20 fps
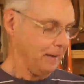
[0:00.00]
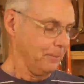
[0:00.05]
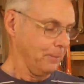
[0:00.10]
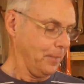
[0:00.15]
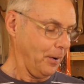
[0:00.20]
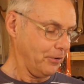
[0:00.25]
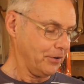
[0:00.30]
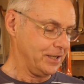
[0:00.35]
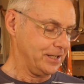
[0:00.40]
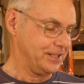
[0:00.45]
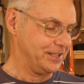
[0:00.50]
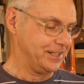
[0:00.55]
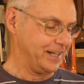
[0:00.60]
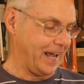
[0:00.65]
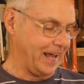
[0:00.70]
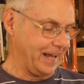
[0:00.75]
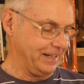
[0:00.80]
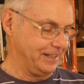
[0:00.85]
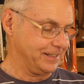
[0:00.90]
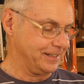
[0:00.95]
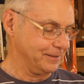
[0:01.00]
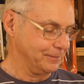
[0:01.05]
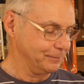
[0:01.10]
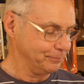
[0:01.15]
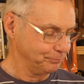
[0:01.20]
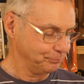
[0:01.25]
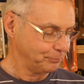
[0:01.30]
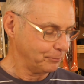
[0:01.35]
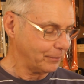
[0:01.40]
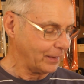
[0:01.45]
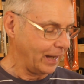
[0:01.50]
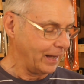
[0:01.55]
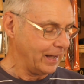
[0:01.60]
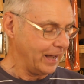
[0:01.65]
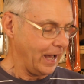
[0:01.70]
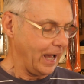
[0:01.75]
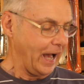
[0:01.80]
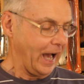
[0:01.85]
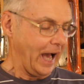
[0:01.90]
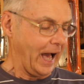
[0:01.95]
Morris says,
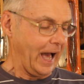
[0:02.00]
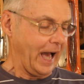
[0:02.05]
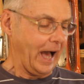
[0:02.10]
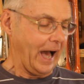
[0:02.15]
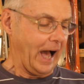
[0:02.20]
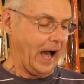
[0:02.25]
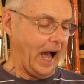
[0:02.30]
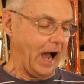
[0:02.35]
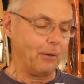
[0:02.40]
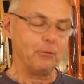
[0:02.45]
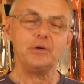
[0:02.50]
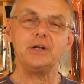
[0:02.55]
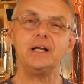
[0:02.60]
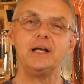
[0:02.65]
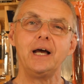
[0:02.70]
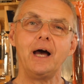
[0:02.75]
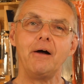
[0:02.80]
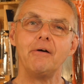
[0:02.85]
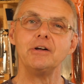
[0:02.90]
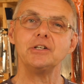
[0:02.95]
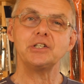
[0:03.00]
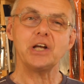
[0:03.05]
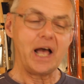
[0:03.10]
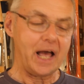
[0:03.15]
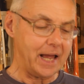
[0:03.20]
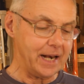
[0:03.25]
I would encourage